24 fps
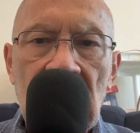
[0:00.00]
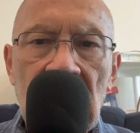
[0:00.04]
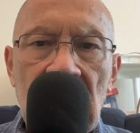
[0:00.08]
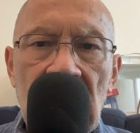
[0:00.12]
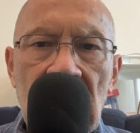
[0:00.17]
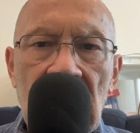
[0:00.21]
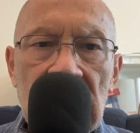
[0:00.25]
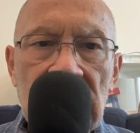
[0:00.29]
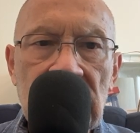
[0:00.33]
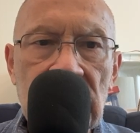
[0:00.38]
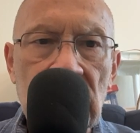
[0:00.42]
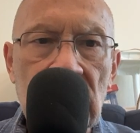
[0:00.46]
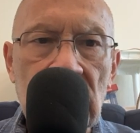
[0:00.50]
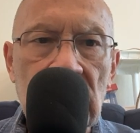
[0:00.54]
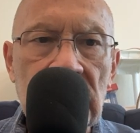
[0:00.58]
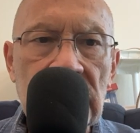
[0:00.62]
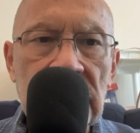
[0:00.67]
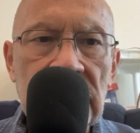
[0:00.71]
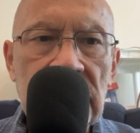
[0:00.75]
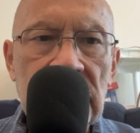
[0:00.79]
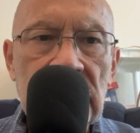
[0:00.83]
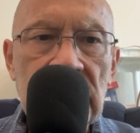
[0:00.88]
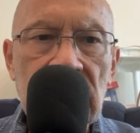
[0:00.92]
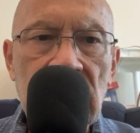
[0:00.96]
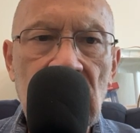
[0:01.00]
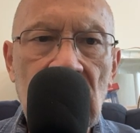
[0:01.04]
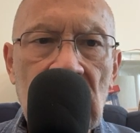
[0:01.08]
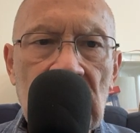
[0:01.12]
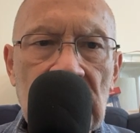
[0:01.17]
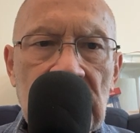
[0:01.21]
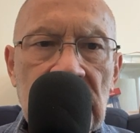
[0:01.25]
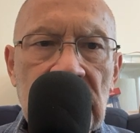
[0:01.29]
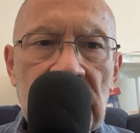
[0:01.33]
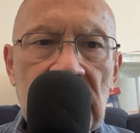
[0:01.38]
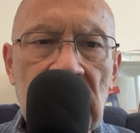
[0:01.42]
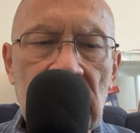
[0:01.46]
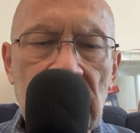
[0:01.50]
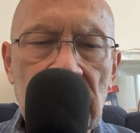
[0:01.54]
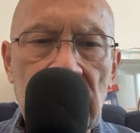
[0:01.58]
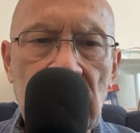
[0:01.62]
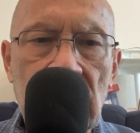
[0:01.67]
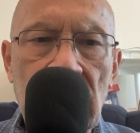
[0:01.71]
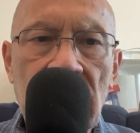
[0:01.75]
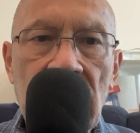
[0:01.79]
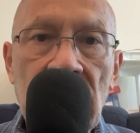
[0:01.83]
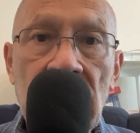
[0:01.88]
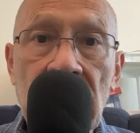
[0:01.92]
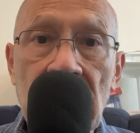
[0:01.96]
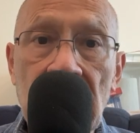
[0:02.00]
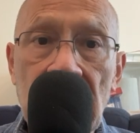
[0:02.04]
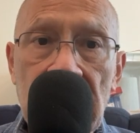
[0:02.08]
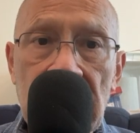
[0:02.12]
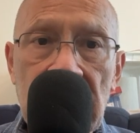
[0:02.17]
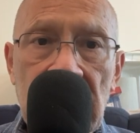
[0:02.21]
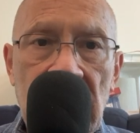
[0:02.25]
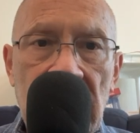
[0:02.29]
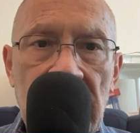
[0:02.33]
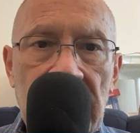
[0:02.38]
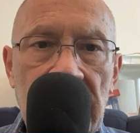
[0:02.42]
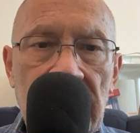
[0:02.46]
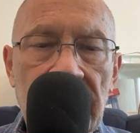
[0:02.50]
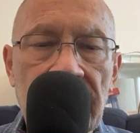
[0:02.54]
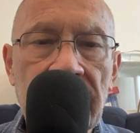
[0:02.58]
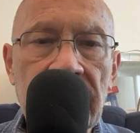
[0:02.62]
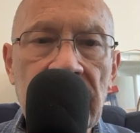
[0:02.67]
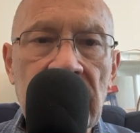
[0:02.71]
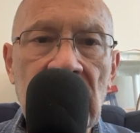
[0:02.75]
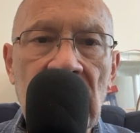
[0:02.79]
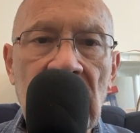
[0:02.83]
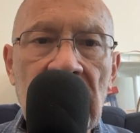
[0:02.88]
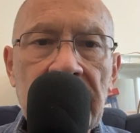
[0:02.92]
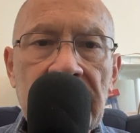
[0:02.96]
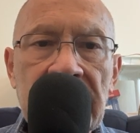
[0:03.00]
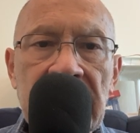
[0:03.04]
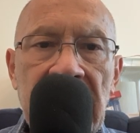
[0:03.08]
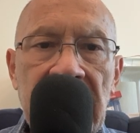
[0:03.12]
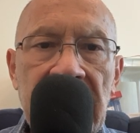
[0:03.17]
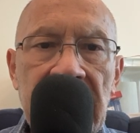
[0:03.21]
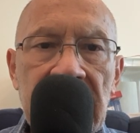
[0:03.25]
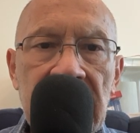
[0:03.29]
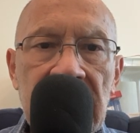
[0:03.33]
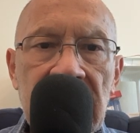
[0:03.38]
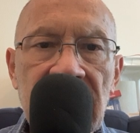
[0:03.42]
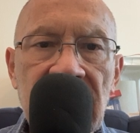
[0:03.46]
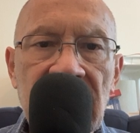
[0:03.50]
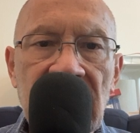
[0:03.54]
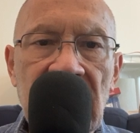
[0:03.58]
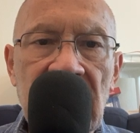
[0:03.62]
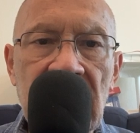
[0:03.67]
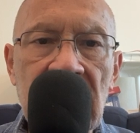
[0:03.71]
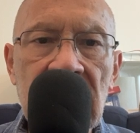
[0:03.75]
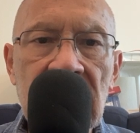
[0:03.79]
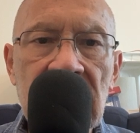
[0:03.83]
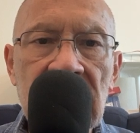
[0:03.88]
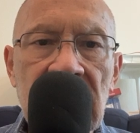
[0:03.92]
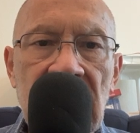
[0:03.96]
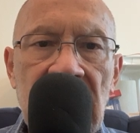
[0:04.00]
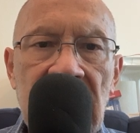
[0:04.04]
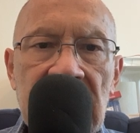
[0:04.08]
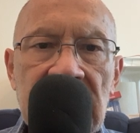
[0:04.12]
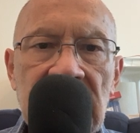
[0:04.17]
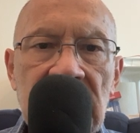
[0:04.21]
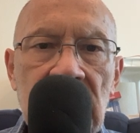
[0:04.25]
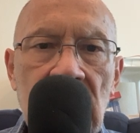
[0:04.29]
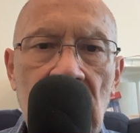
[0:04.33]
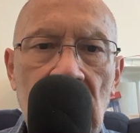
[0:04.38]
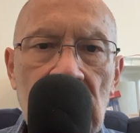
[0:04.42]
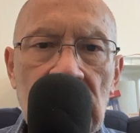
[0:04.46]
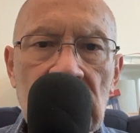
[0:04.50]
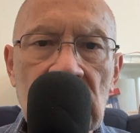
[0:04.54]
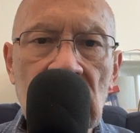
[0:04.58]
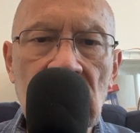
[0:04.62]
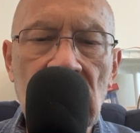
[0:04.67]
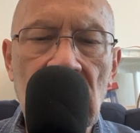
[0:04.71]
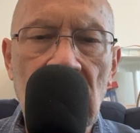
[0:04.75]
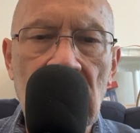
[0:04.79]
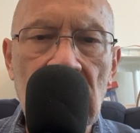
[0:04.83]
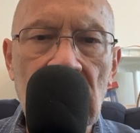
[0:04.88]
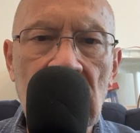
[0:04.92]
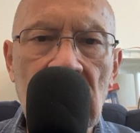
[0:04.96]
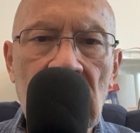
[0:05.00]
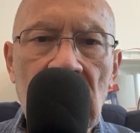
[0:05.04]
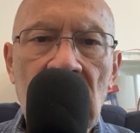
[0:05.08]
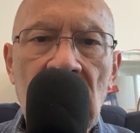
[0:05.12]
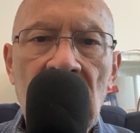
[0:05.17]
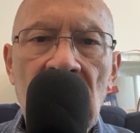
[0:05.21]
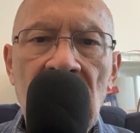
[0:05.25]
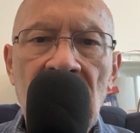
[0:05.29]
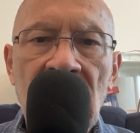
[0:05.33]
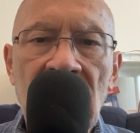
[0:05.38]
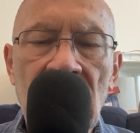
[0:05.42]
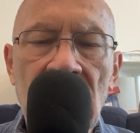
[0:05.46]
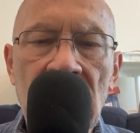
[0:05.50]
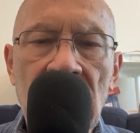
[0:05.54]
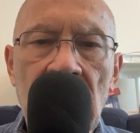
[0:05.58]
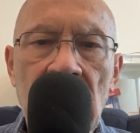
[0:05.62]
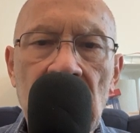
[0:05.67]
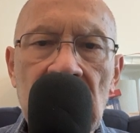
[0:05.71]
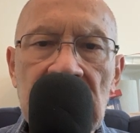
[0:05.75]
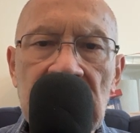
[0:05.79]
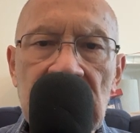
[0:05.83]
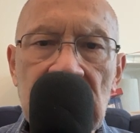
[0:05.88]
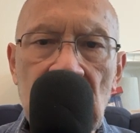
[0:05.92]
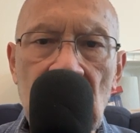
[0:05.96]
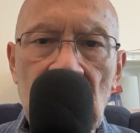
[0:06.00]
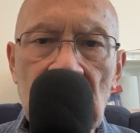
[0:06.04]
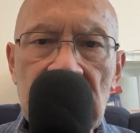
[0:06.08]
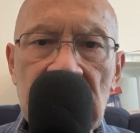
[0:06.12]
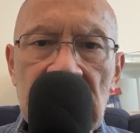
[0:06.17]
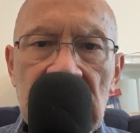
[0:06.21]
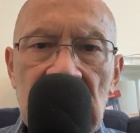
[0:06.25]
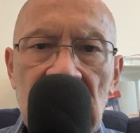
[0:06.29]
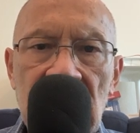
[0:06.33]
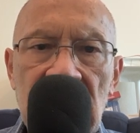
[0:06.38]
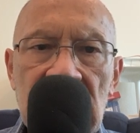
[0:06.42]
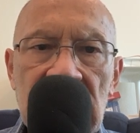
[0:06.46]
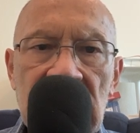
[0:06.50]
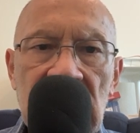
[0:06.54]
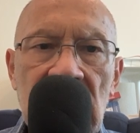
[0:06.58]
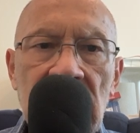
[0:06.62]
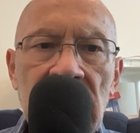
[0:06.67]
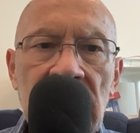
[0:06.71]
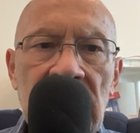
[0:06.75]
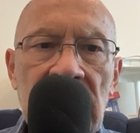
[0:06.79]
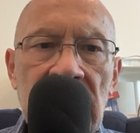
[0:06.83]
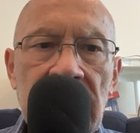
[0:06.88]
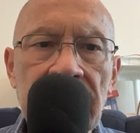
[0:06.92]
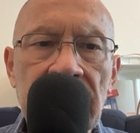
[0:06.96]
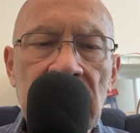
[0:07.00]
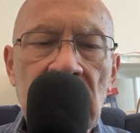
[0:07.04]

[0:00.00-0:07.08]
a Church, Mosque, Temple. Third title: The Updated Faith/Culture Model for a Resurgence of Assembly.